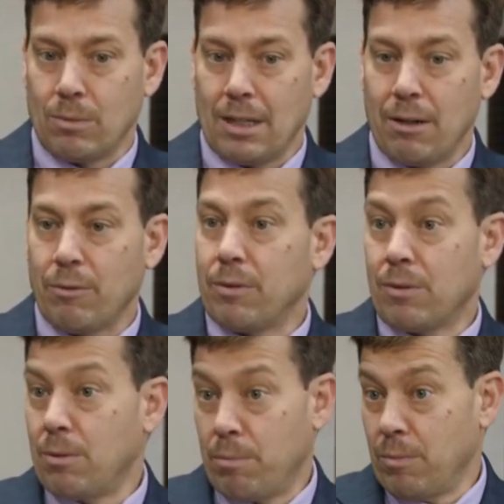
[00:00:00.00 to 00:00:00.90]
how
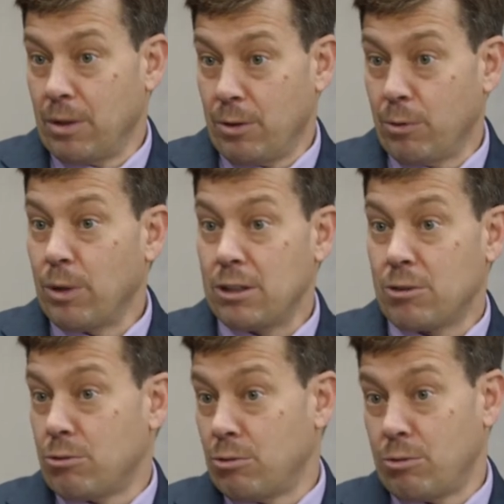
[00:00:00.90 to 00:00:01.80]
the
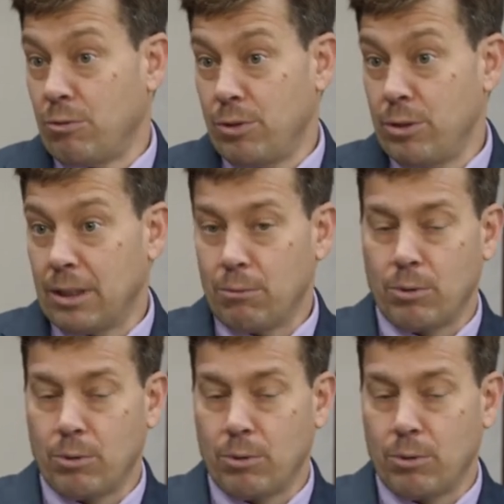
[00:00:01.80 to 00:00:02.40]
registrants would view it.